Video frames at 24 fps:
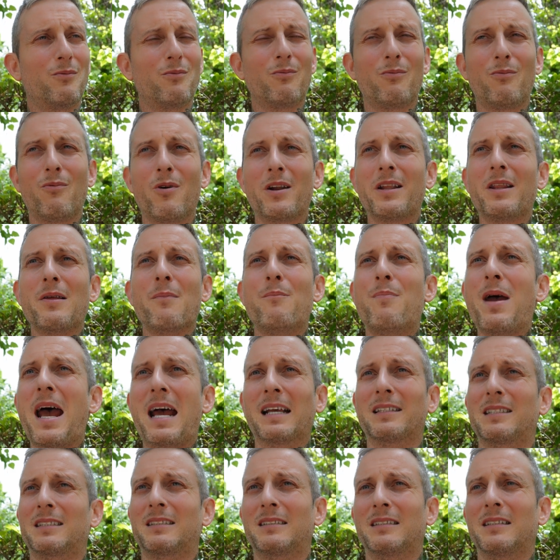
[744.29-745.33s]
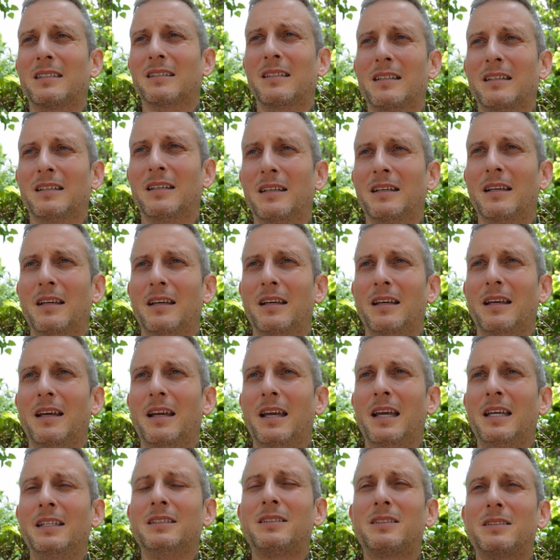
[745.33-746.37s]
One of the best.
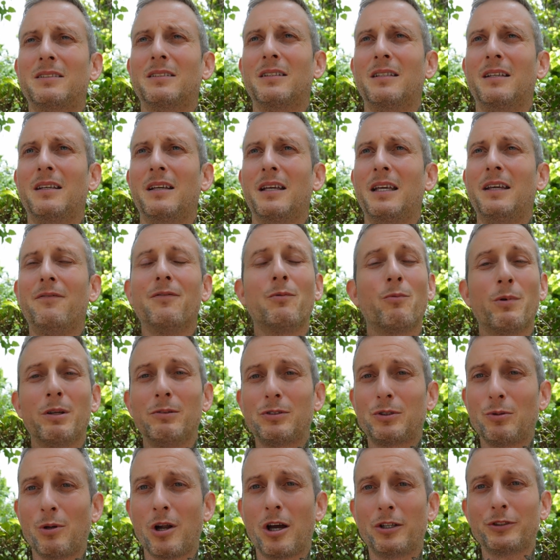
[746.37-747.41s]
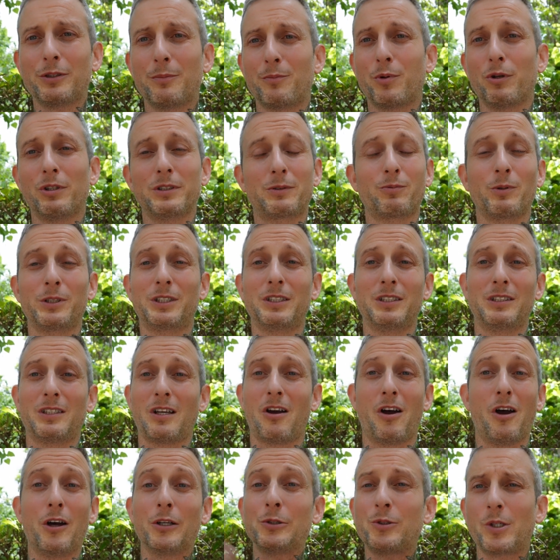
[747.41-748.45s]
Even when he was doing 100 Bullets, which is
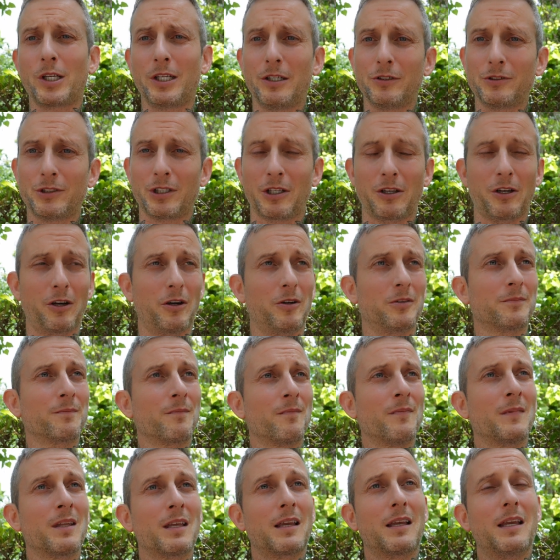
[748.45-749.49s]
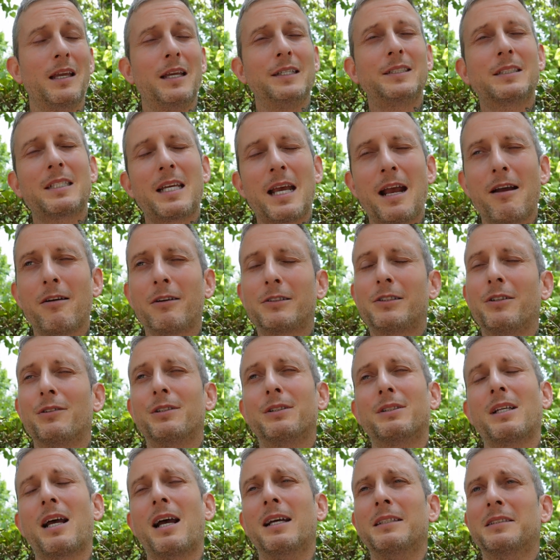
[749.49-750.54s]
100 years ago, his character
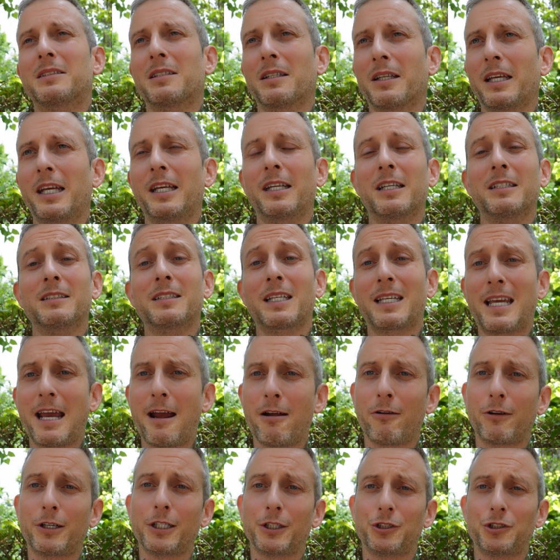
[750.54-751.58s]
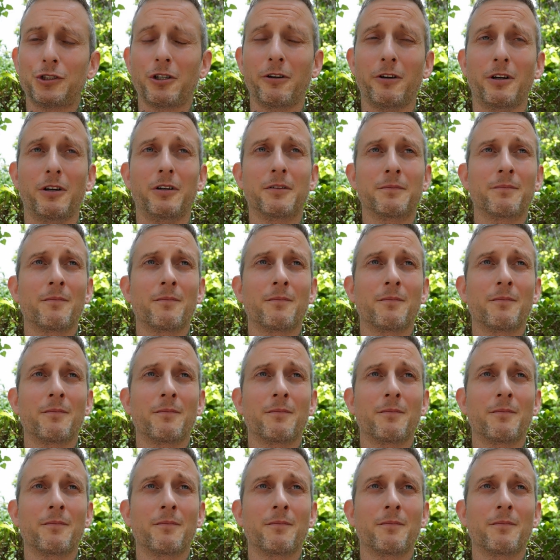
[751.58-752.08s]
designs lean into caricature.